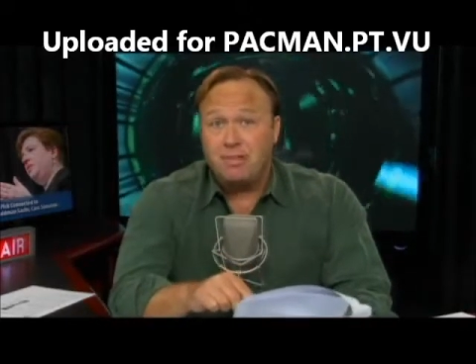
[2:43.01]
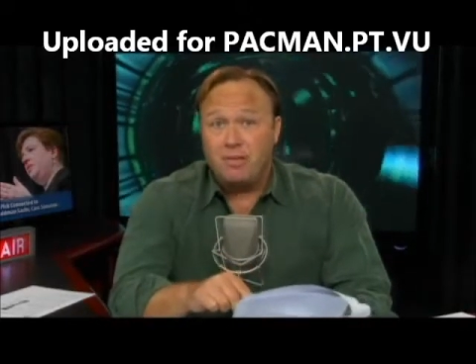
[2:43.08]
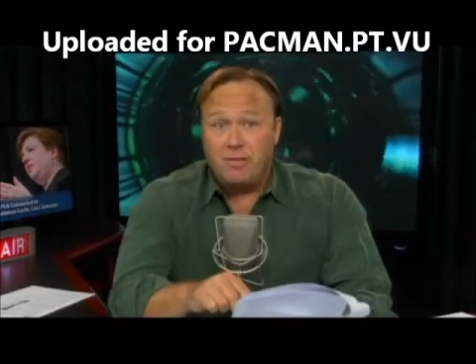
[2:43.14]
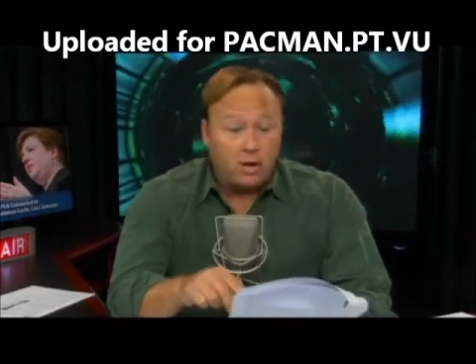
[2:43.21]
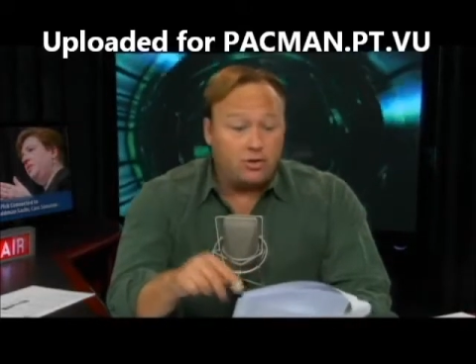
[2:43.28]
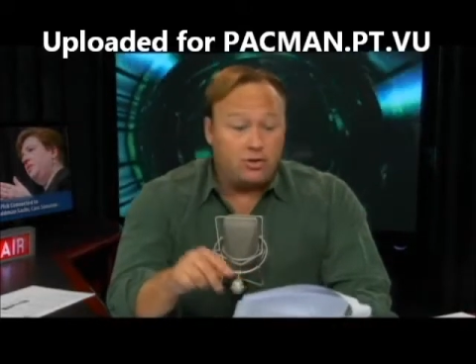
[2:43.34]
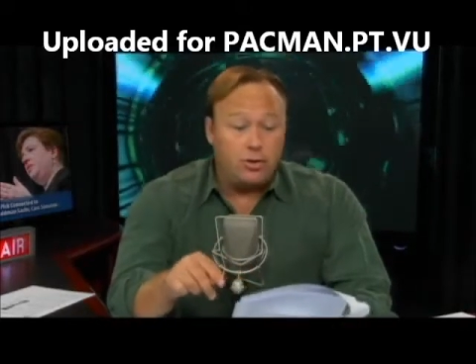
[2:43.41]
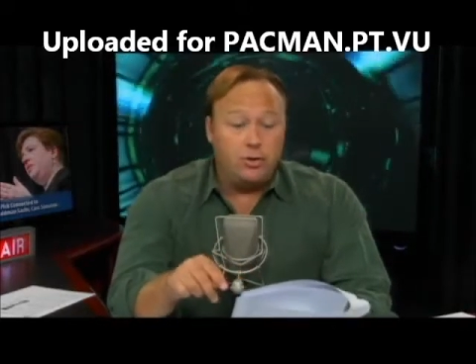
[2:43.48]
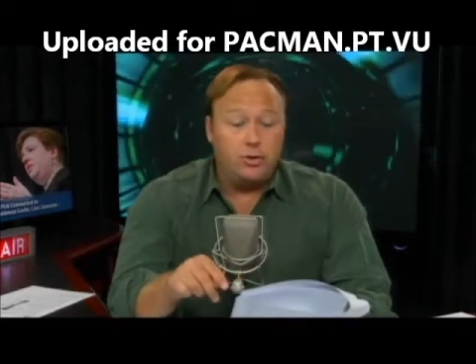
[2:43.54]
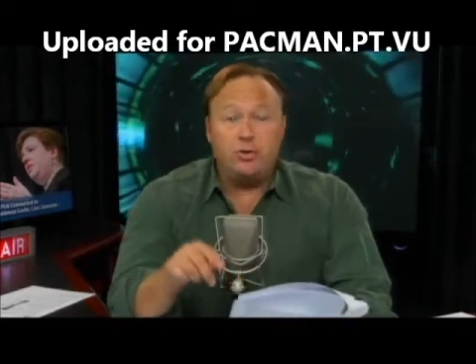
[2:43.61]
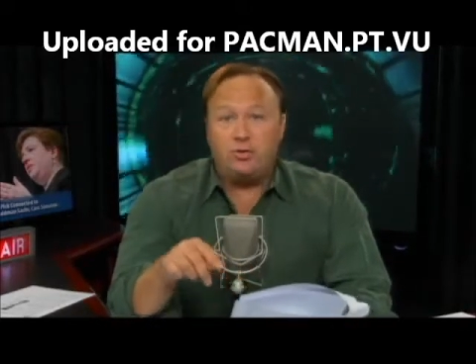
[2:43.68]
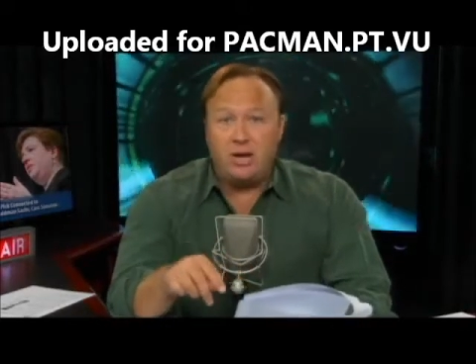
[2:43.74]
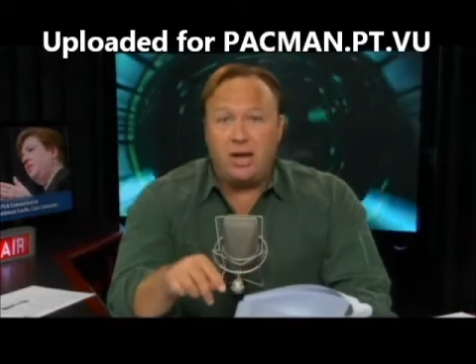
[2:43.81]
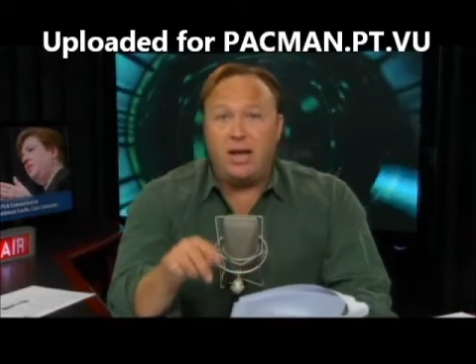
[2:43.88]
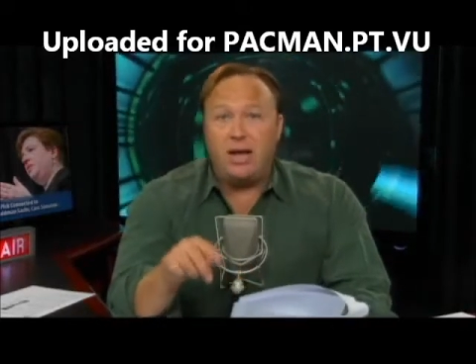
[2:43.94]
There's
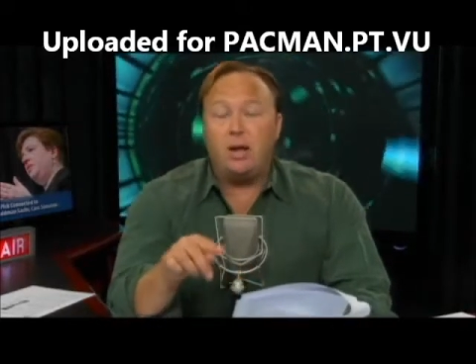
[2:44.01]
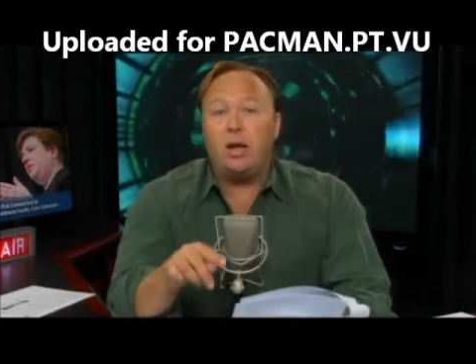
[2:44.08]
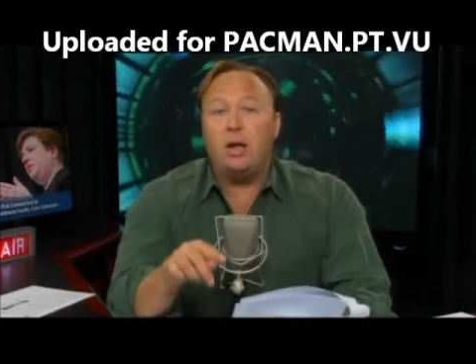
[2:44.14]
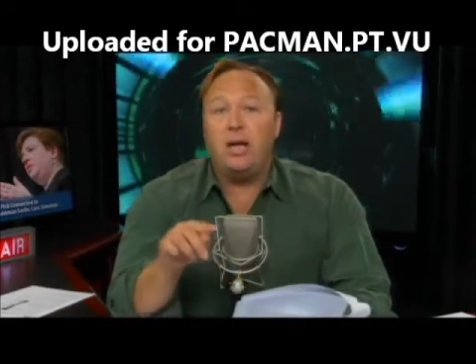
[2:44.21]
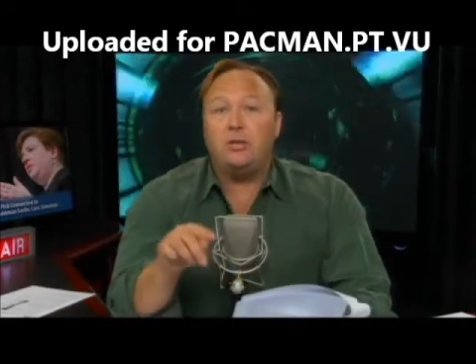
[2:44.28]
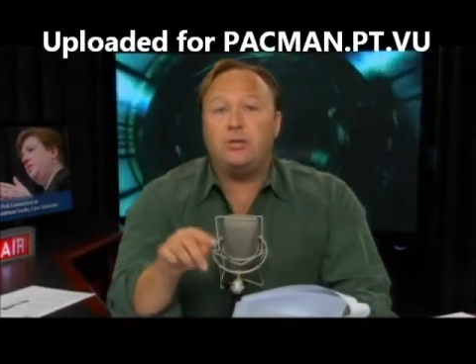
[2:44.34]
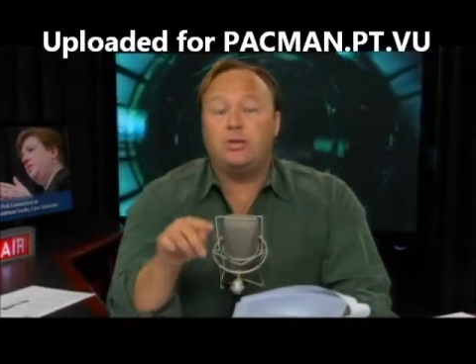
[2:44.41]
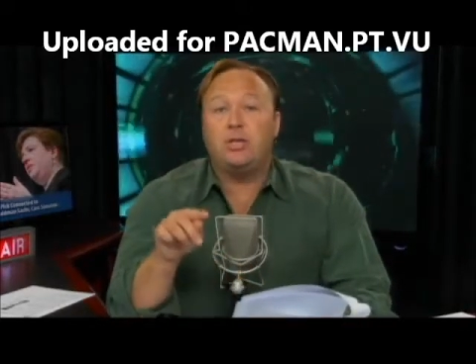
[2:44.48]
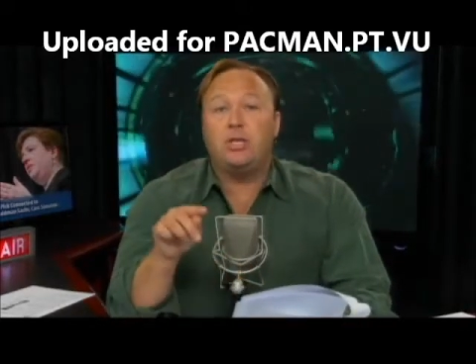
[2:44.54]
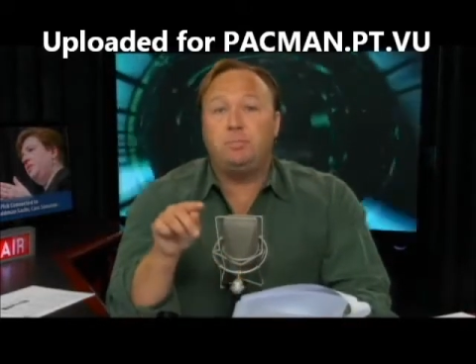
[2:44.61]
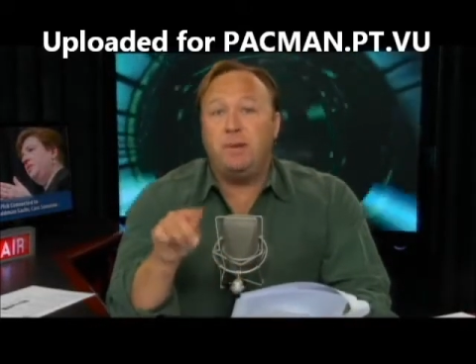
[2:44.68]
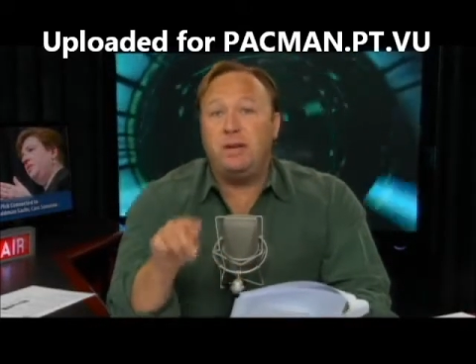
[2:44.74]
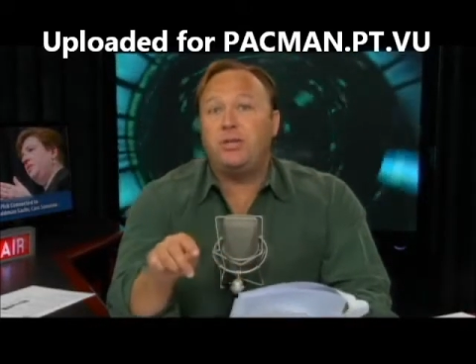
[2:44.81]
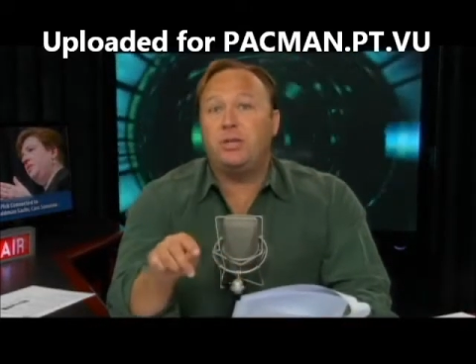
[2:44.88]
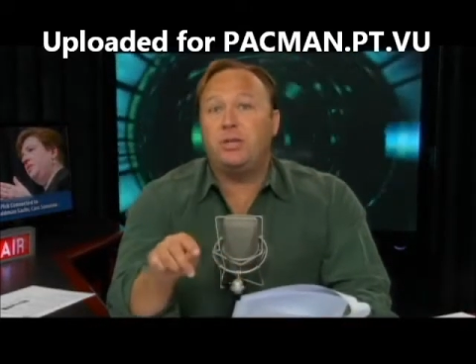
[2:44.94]
news saying it's
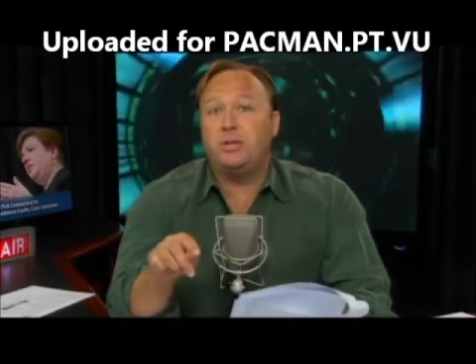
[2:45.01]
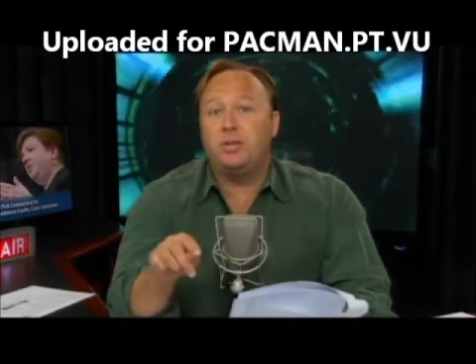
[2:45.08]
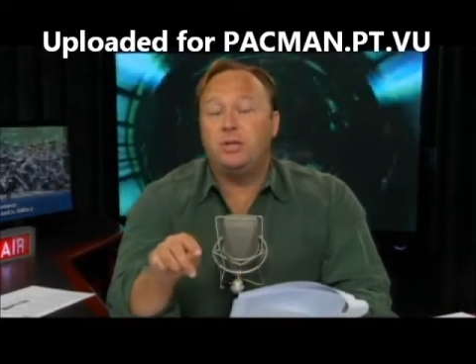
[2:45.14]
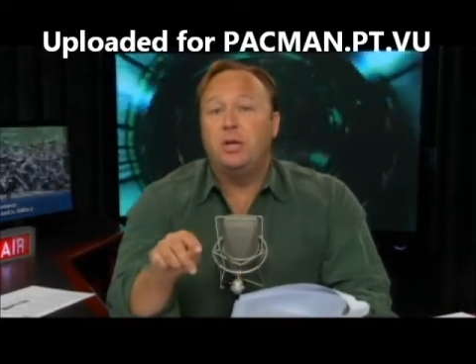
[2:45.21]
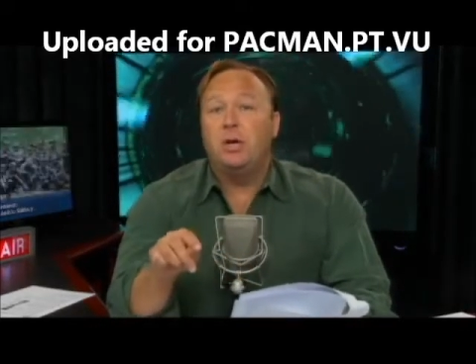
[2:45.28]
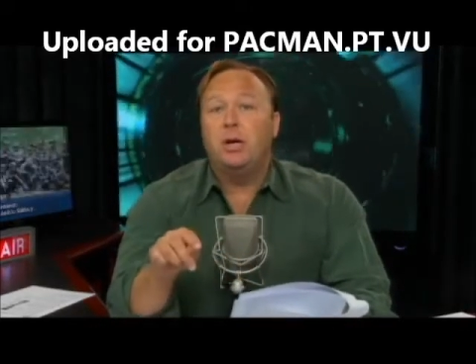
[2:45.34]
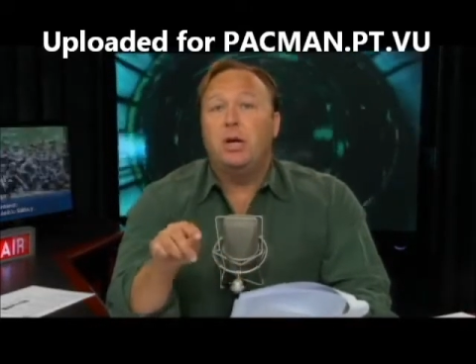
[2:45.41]
suspicious